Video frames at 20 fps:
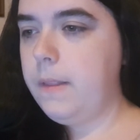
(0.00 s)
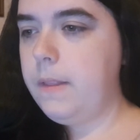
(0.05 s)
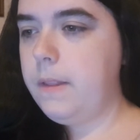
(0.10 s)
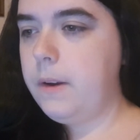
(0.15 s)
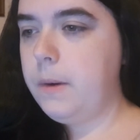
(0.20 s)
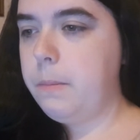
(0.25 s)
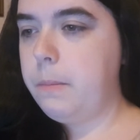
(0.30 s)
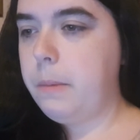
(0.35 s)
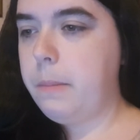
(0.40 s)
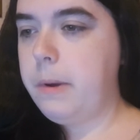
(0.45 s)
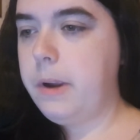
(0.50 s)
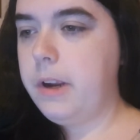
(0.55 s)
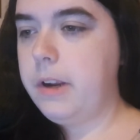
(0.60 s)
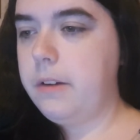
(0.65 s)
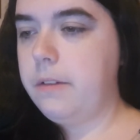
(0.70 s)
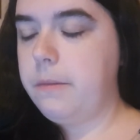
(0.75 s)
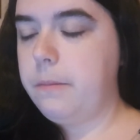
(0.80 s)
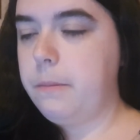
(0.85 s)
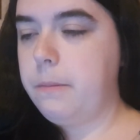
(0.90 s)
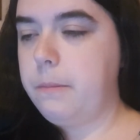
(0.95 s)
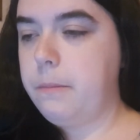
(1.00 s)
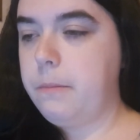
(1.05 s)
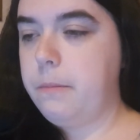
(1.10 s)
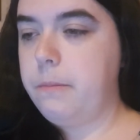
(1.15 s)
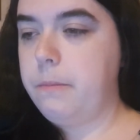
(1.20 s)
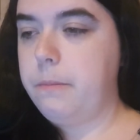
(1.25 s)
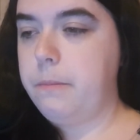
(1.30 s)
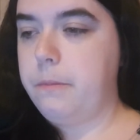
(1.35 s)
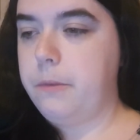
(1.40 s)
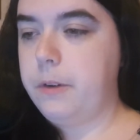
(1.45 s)
preparing
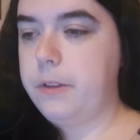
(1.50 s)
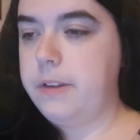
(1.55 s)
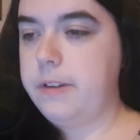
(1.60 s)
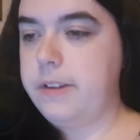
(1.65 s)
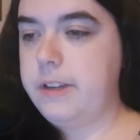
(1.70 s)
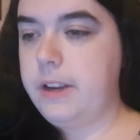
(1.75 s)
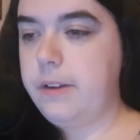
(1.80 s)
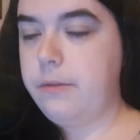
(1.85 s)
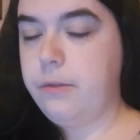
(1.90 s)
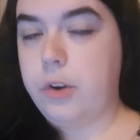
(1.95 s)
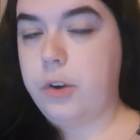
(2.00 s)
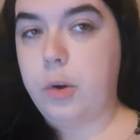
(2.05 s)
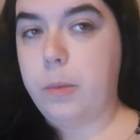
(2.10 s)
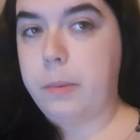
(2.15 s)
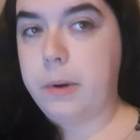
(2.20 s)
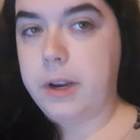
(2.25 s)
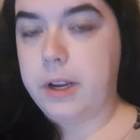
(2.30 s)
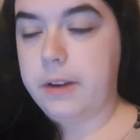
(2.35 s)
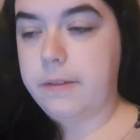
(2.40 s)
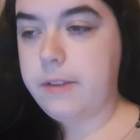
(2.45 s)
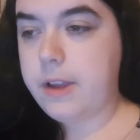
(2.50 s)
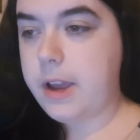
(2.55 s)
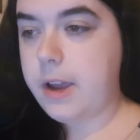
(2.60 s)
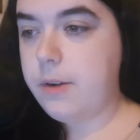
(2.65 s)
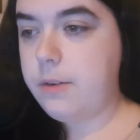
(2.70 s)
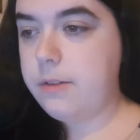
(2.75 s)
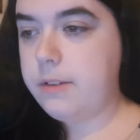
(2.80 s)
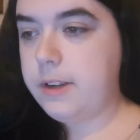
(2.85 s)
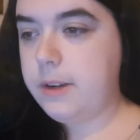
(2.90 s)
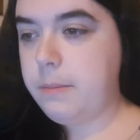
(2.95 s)
for the safe reopening of the
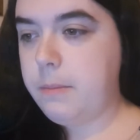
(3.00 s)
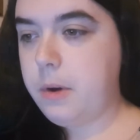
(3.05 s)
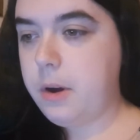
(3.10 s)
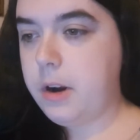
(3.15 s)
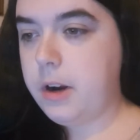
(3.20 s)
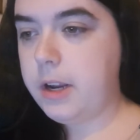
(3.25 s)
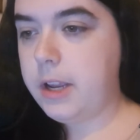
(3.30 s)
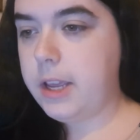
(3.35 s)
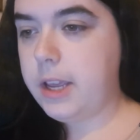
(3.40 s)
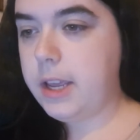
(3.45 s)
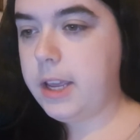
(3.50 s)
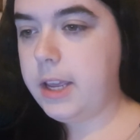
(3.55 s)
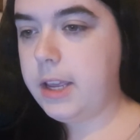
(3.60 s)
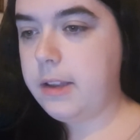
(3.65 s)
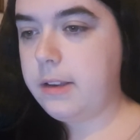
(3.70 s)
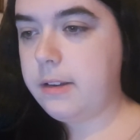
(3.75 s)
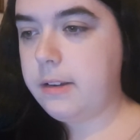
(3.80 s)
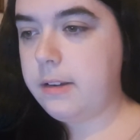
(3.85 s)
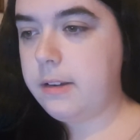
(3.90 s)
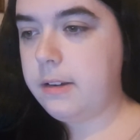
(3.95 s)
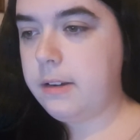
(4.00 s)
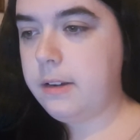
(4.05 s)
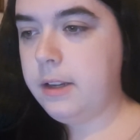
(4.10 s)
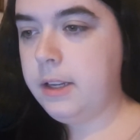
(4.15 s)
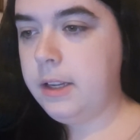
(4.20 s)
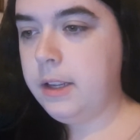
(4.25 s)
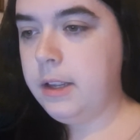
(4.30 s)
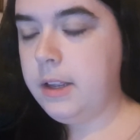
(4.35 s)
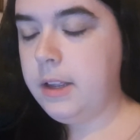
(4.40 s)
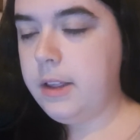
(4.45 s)
housing market.
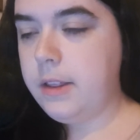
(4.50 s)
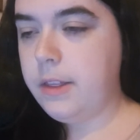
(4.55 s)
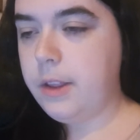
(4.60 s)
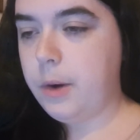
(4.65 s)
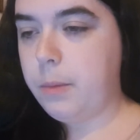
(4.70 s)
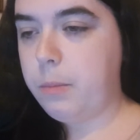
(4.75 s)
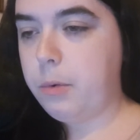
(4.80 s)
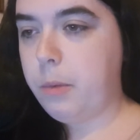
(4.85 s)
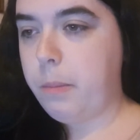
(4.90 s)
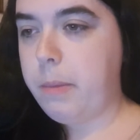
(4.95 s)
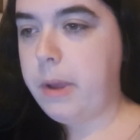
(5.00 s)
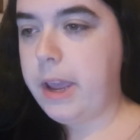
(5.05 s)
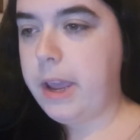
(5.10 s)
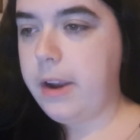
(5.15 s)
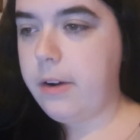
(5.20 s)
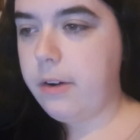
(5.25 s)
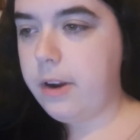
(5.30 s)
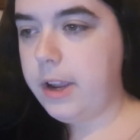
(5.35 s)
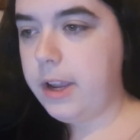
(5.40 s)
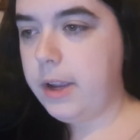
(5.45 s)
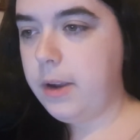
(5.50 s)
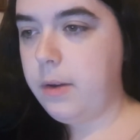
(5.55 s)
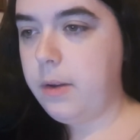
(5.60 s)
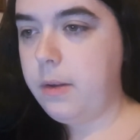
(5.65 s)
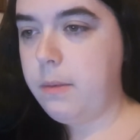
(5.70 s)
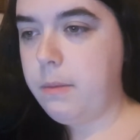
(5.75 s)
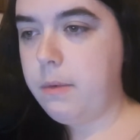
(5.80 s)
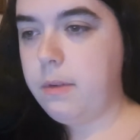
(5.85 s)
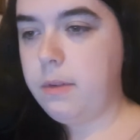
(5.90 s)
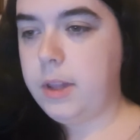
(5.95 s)
They're preparing
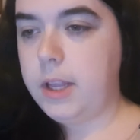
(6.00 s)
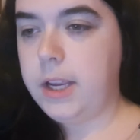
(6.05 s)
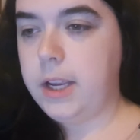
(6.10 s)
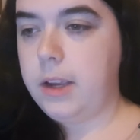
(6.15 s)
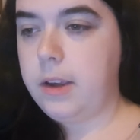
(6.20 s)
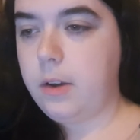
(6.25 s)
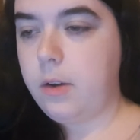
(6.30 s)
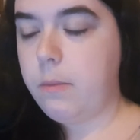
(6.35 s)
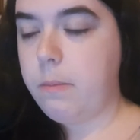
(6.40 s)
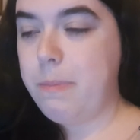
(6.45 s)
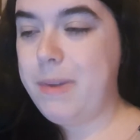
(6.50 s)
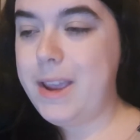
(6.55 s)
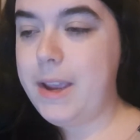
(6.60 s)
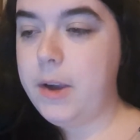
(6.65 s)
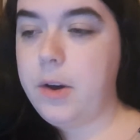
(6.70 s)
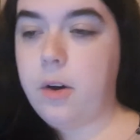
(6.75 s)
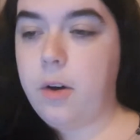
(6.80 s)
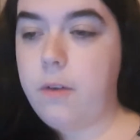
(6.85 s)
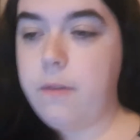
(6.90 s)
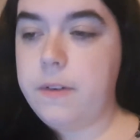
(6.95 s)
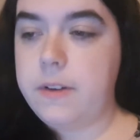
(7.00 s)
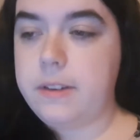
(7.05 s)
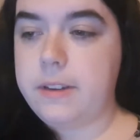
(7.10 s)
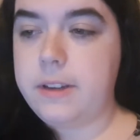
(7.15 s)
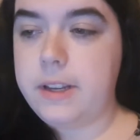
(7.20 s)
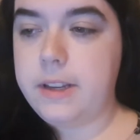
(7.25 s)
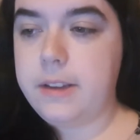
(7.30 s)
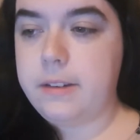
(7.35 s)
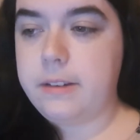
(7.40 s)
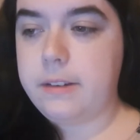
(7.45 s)
like big
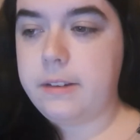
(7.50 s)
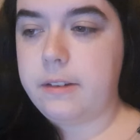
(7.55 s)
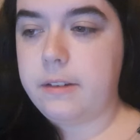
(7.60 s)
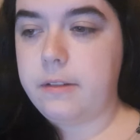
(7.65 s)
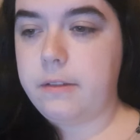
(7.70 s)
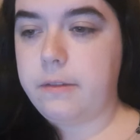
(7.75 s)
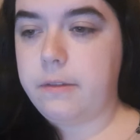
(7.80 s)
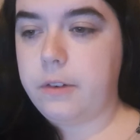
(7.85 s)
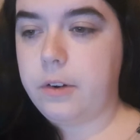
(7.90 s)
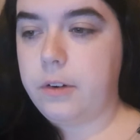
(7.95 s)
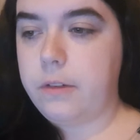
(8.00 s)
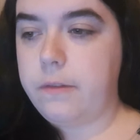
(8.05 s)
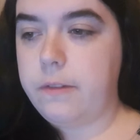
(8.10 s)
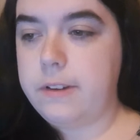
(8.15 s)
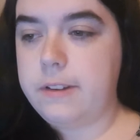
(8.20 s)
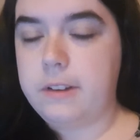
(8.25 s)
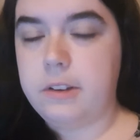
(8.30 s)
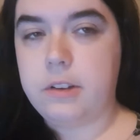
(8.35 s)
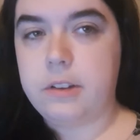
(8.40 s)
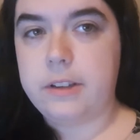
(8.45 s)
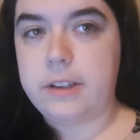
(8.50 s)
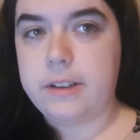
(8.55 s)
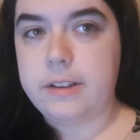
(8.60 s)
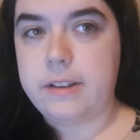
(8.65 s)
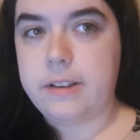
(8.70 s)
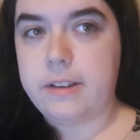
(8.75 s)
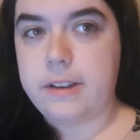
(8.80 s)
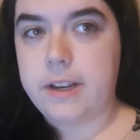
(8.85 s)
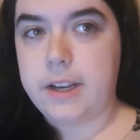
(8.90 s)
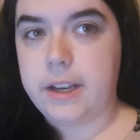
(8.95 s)
offices for physical
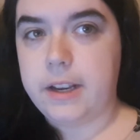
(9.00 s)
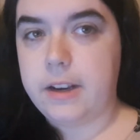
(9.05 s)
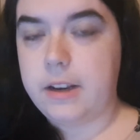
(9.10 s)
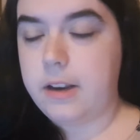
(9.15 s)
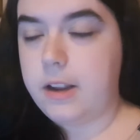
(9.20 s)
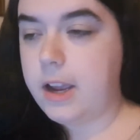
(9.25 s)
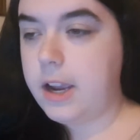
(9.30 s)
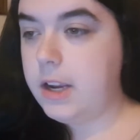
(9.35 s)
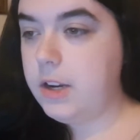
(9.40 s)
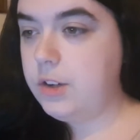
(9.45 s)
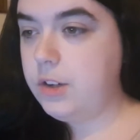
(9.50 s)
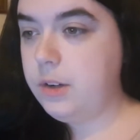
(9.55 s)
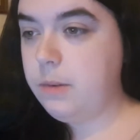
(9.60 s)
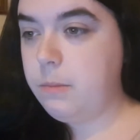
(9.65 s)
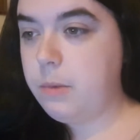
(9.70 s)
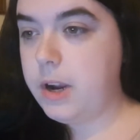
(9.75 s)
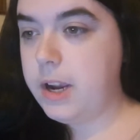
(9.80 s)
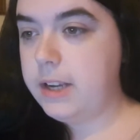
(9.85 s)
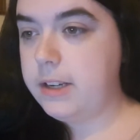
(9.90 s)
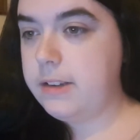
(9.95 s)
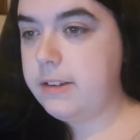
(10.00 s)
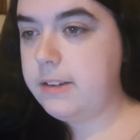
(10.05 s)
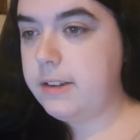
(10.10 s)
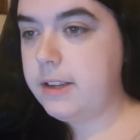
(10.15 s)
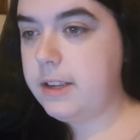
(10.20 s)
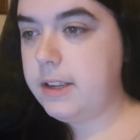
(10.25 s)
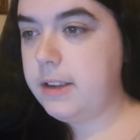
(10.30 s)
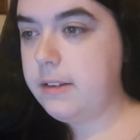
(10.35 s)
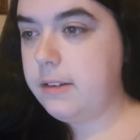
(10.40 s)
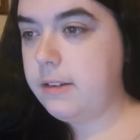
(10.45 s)
distancing and hygiene
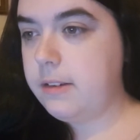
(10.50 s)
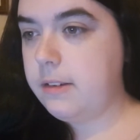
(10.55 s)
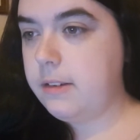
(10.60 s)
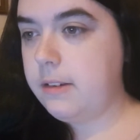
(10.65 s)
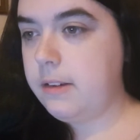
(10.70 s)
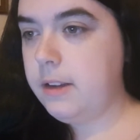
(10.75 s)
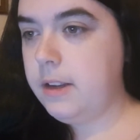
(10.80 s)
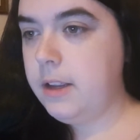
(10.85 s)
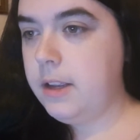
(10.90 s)
practices,